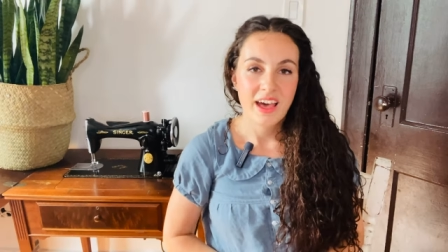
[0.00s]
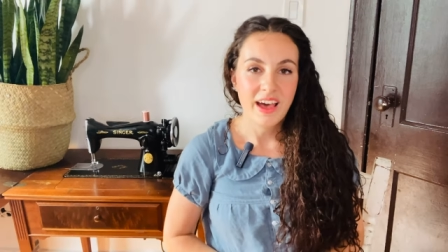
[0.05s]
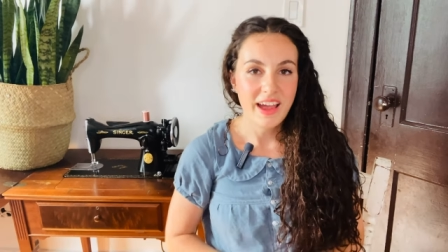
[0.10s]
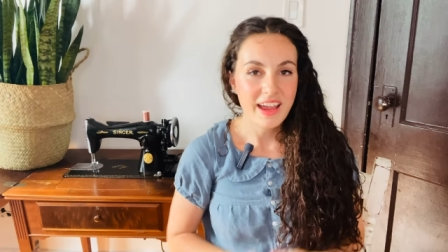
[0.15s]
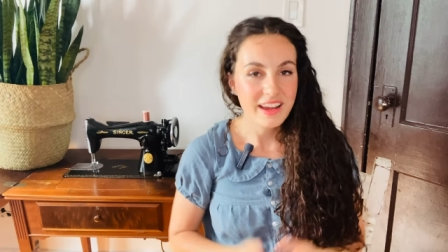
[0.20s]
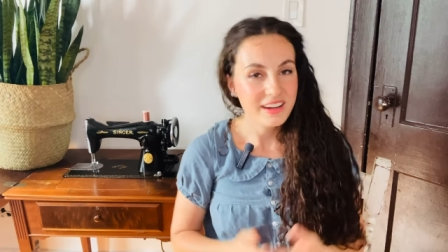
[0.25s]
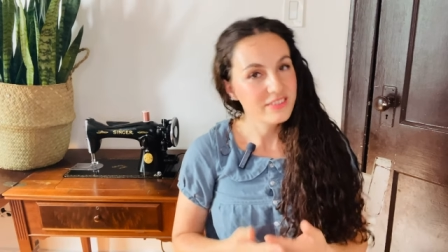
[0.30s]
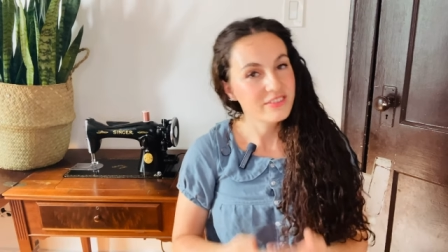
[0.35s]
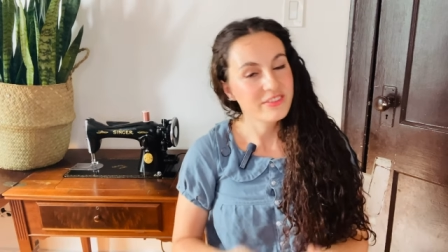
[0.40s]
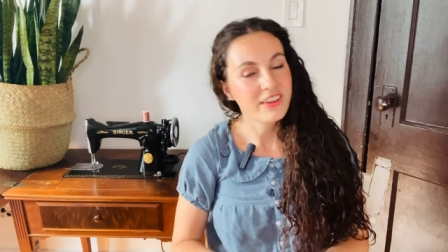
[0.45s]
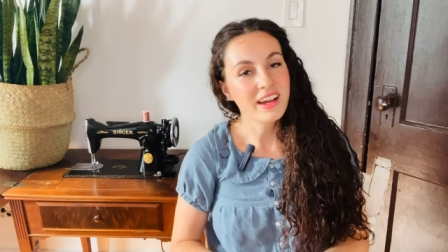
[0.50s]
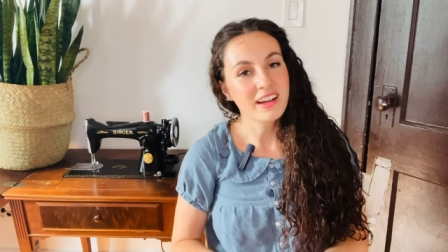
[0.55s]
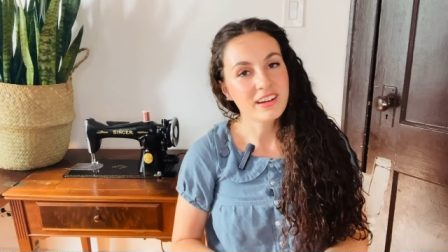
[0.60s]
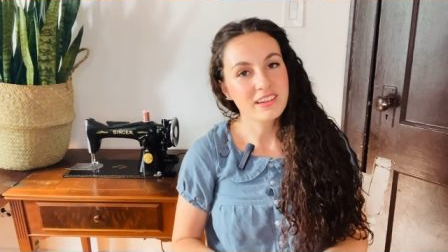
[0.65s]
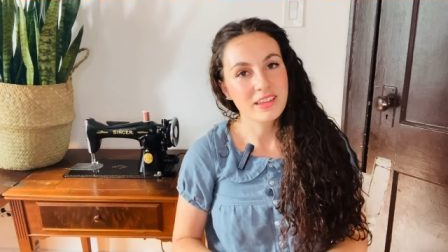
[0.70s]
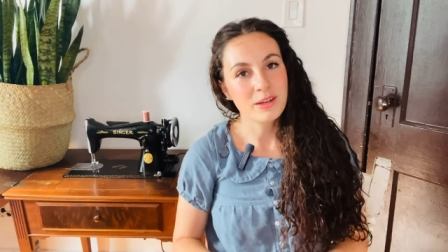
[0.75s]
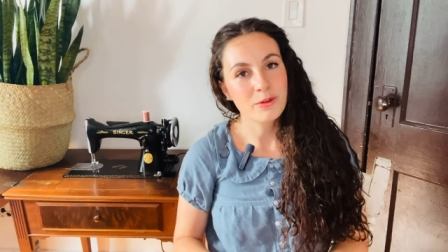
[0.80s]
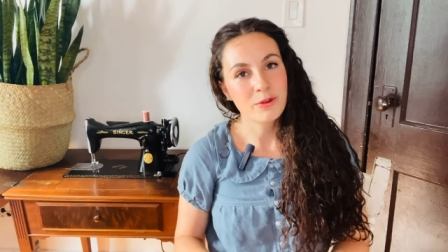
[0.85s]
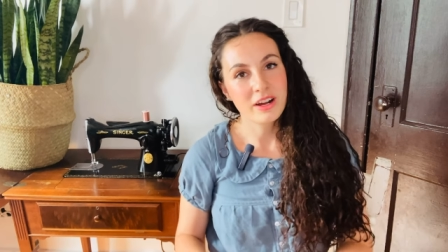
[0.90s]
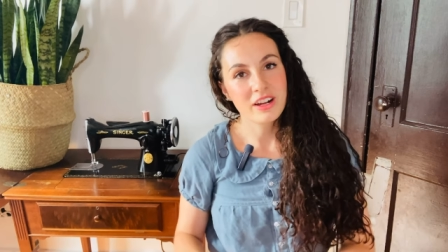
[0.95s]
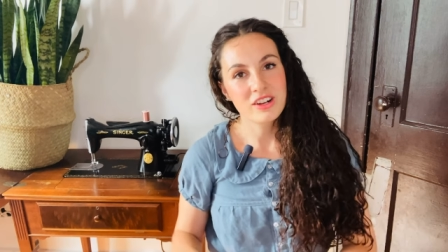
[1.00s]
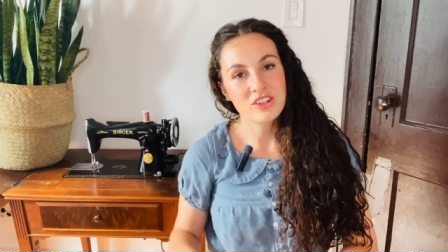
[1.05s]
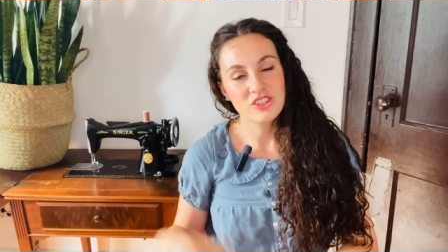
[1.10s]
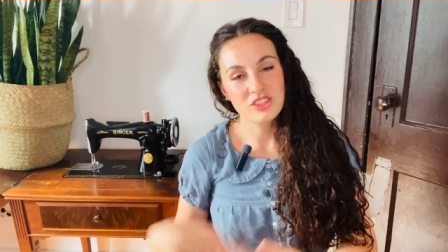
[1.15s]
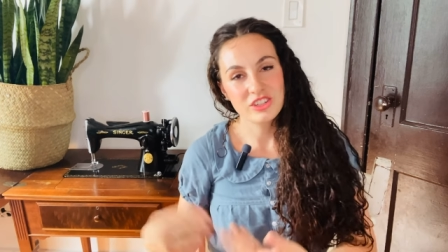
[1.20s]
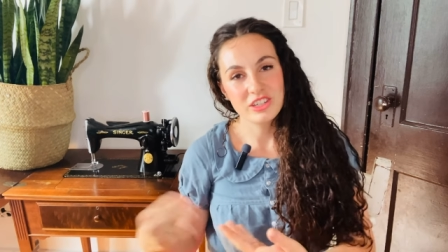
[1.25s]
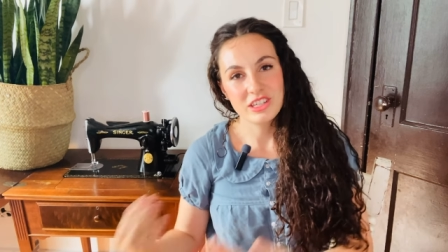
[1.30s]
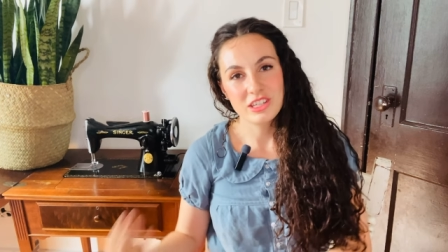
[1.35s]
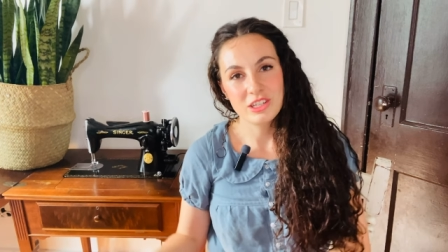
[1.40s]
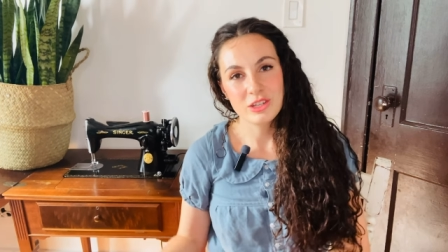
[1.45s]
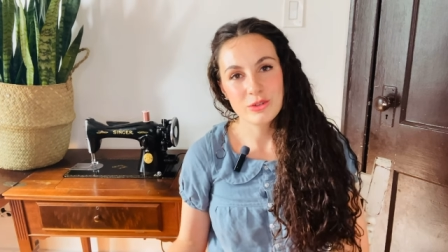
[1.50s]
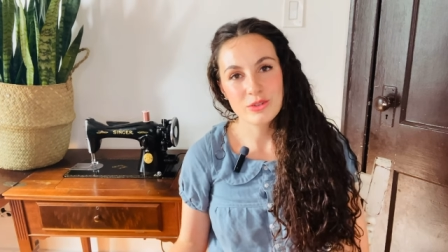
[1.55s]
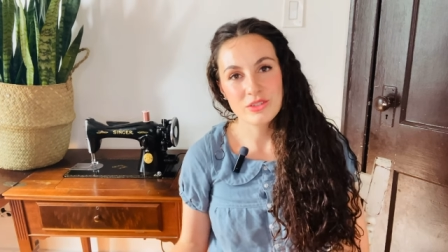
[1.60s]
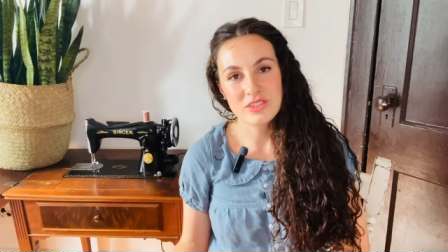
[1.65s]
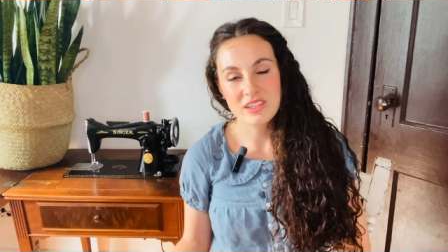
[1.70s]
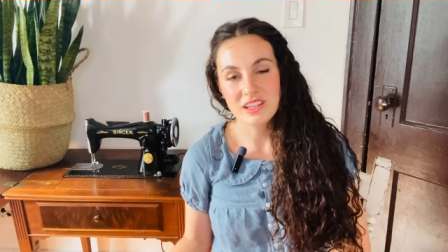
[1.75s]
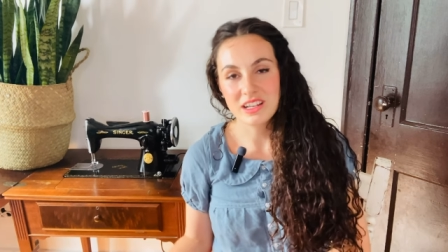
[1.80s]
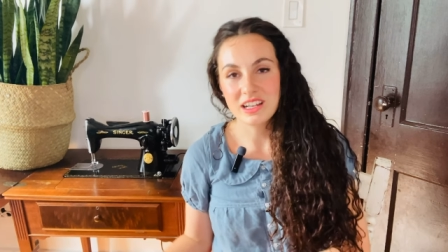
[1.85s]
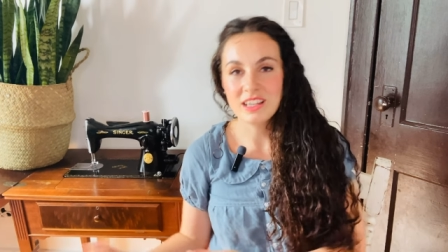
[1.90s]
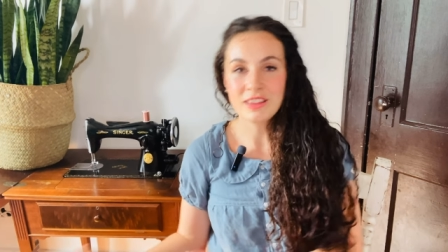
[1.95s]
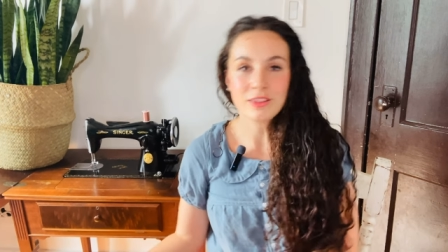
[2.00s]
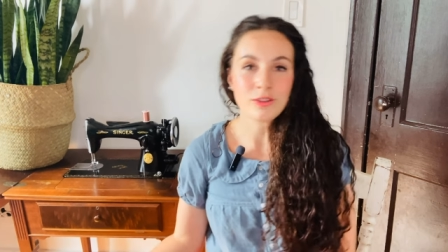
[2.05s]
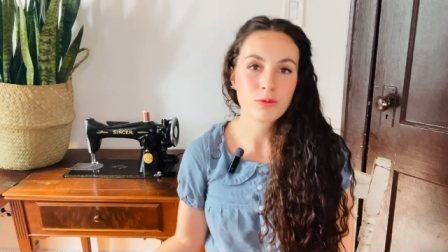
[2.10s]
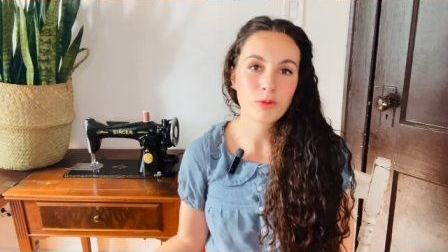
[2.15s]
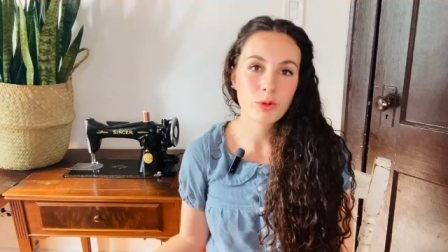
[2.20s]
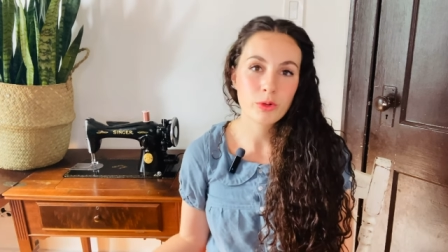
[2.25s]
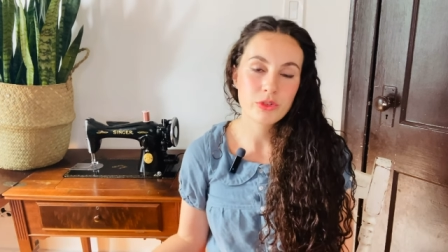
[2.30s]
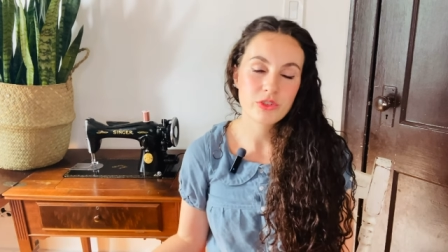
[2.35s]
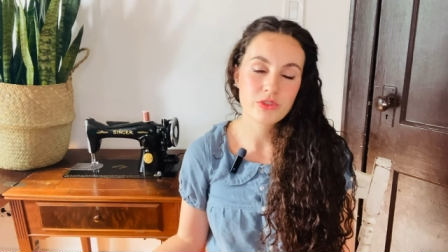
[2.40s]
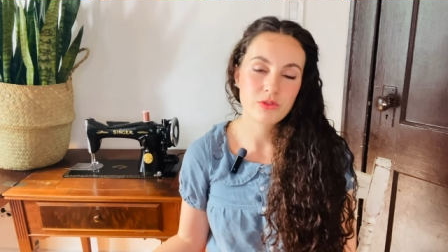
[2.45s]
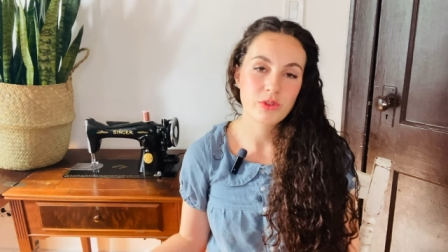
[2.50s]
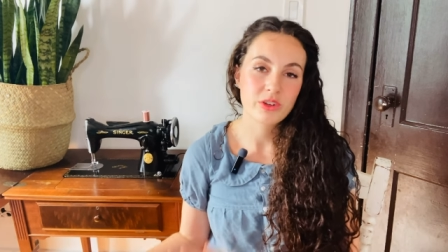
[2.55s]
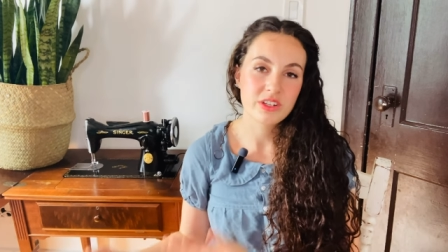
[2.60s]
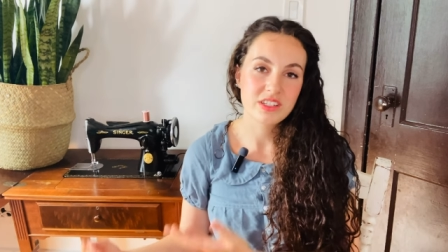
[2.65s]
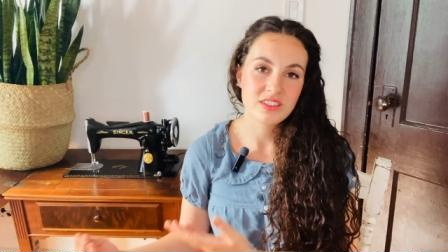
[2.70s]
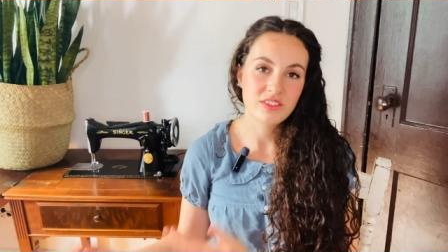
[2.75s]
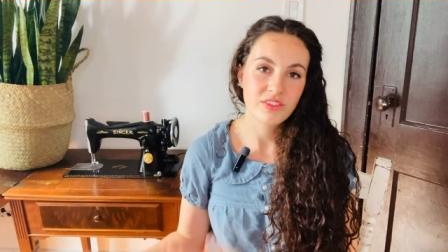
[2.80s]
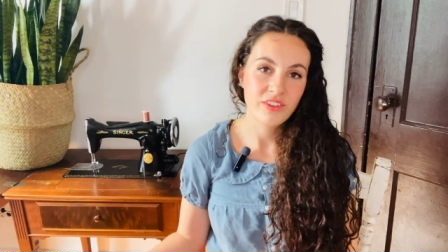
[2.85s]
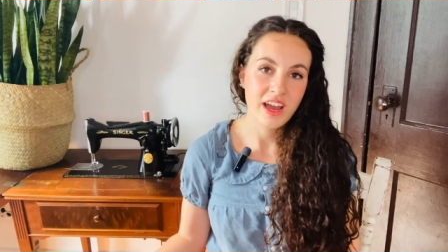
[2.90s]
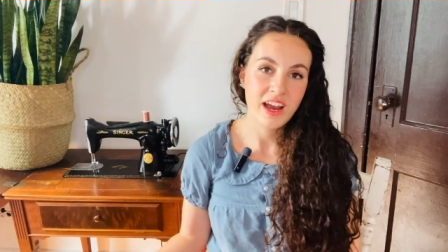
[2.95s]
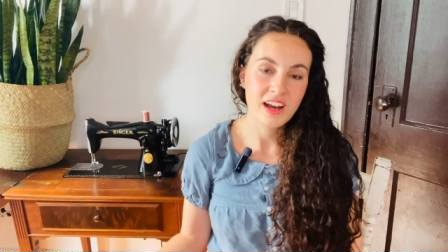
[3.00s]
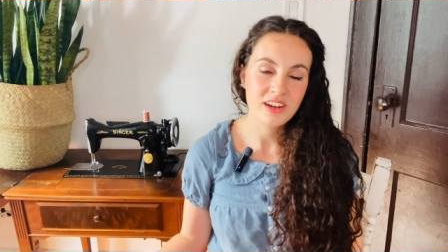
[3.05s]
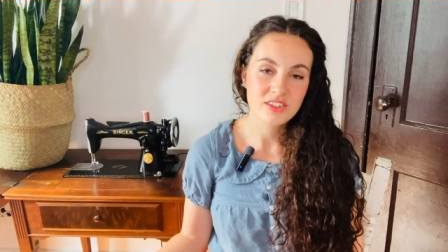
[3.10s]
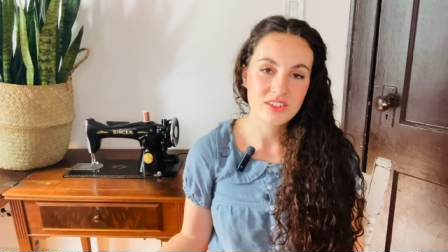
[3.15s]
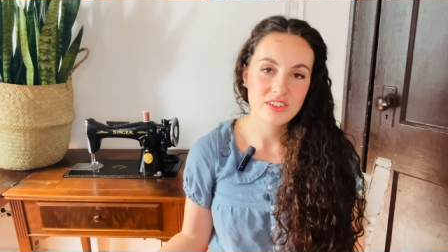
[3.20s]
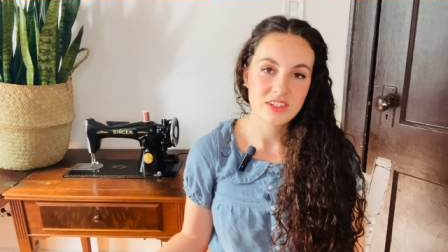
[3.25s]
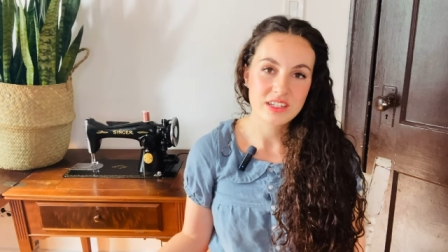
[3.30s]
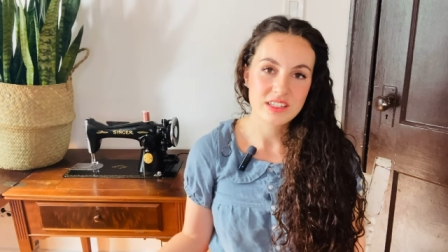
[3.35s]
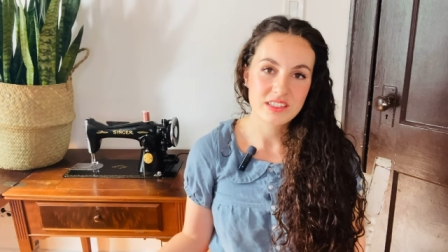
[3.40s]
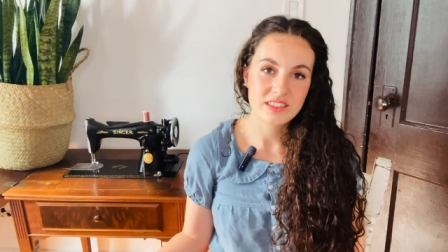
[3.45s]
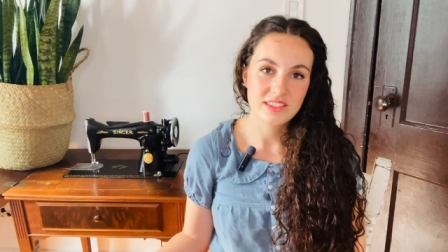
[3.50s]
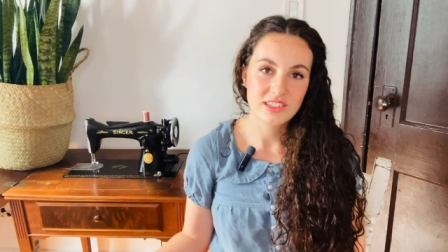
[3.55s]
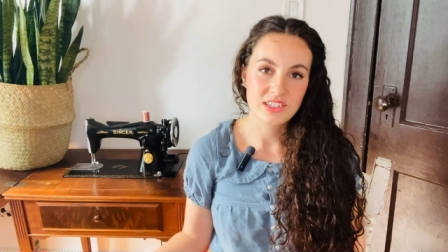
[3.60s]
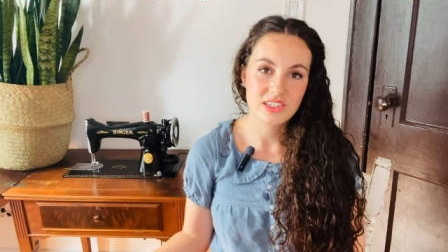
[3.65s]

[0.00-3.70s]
And in fact, they were actually used in the Rolls-Royce factories to